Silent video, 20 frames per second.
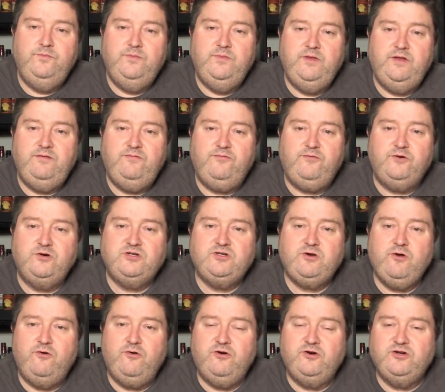the first
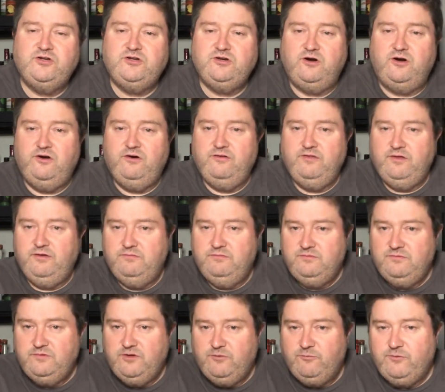owners, or the,
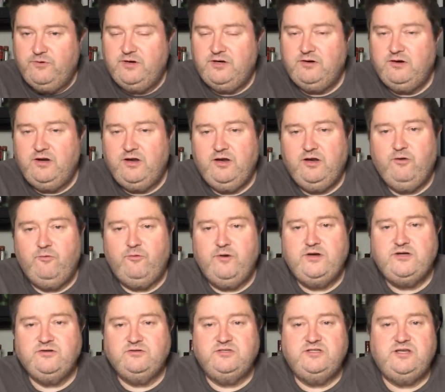the you know,
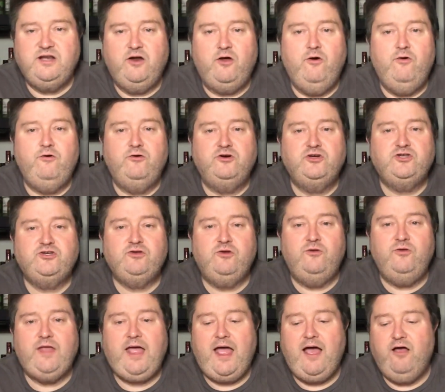original set of owners,
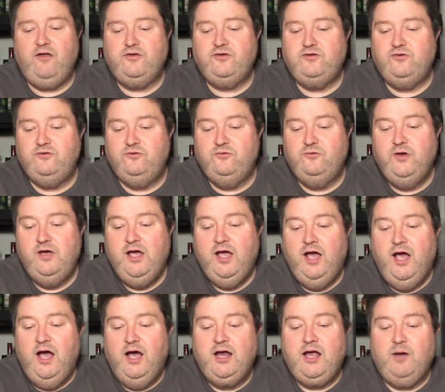sold out to
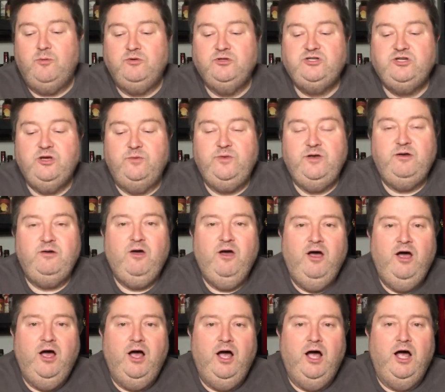a couple gentlemen,
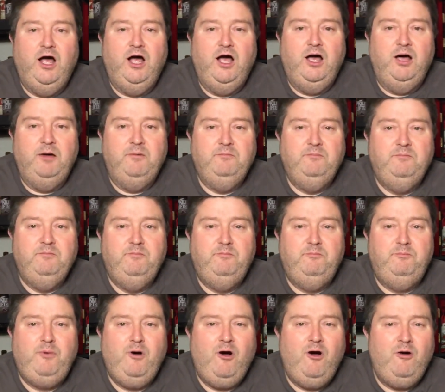uh,
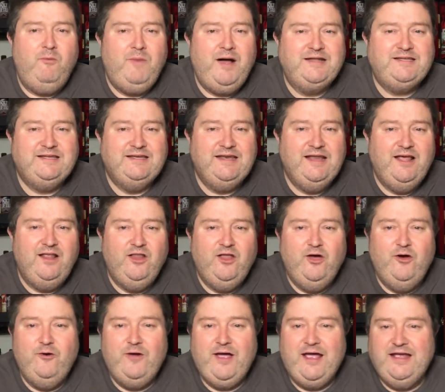Paul
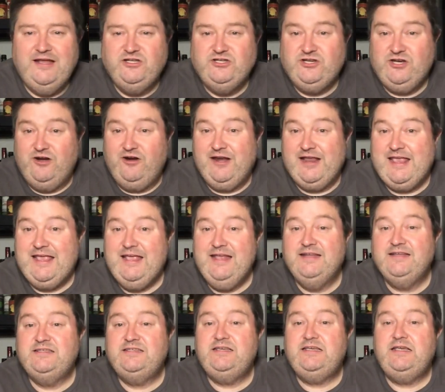Montanello and Jerry
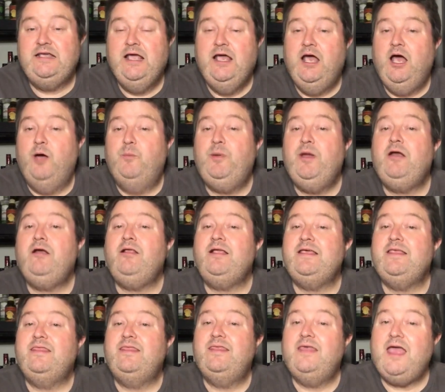Hennessy. Apparently
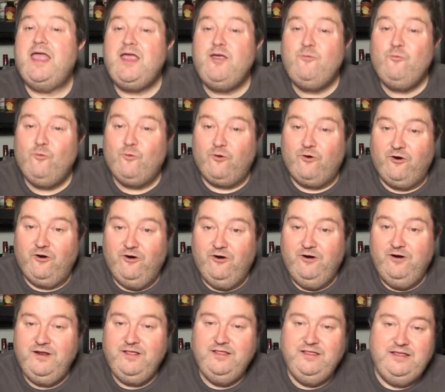they
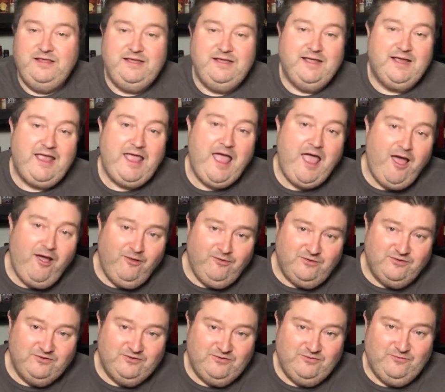were the
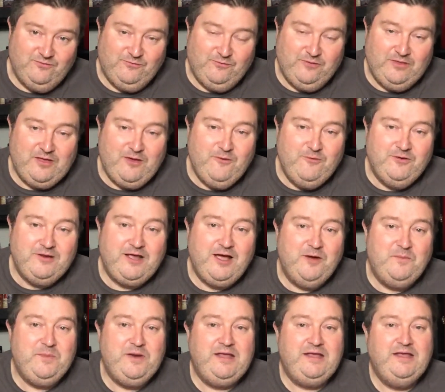accountants for the old
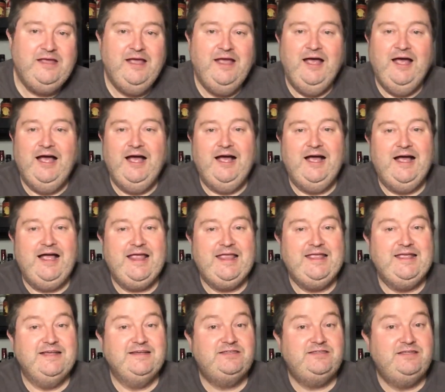company. Uh, I
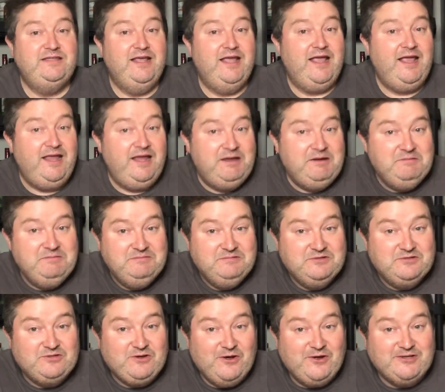guess they
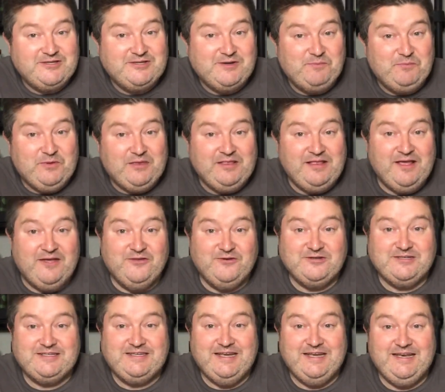saw something the
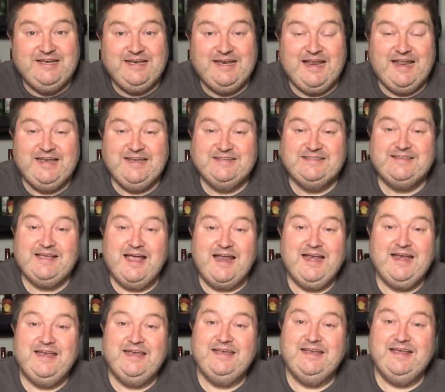others didn't and
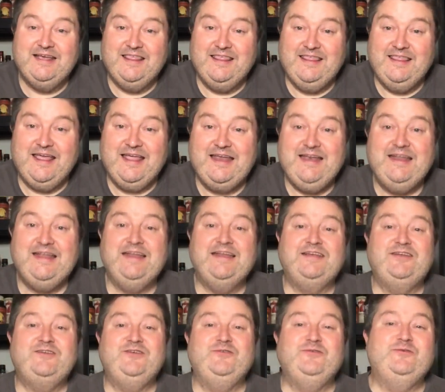decided uh, they
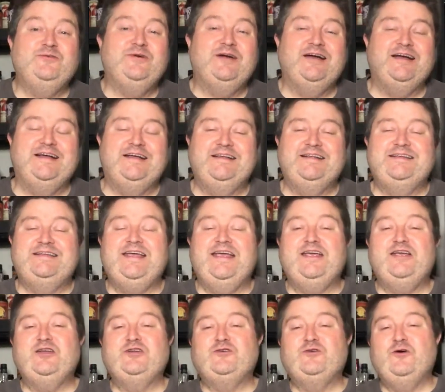needed to uh,
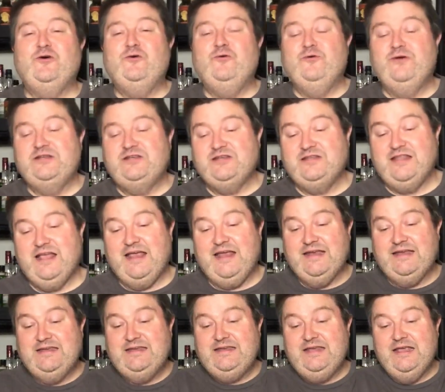take control, which they
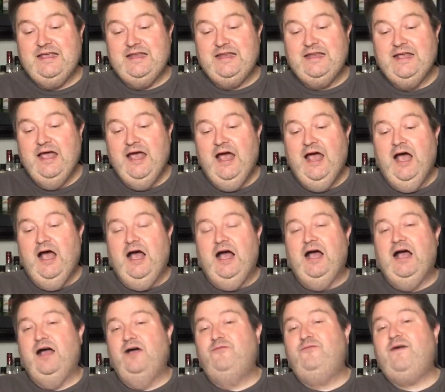did.
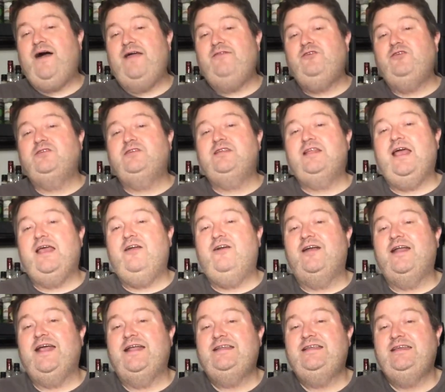Uh, five years later,
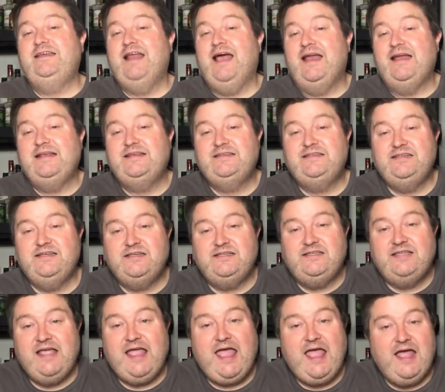in nineteen ninety-six,
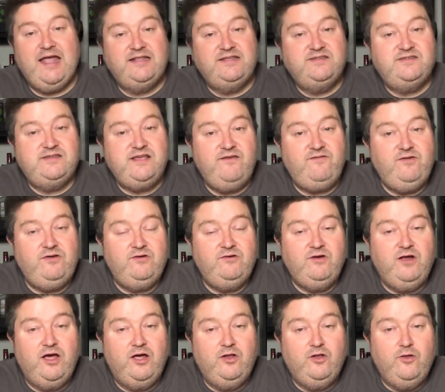they had seven
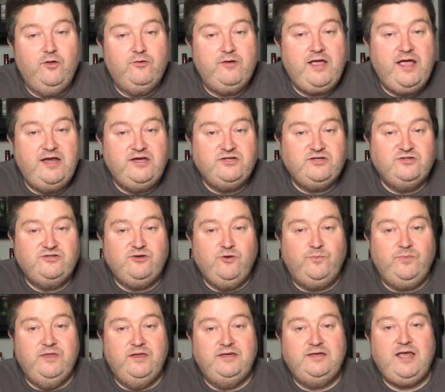uh, locations
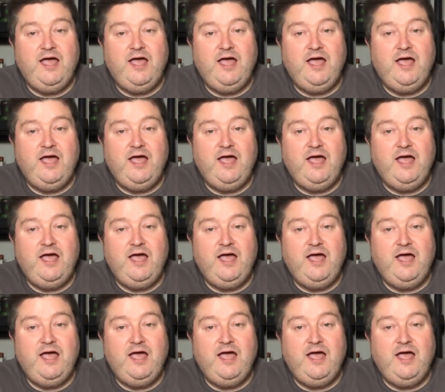open at the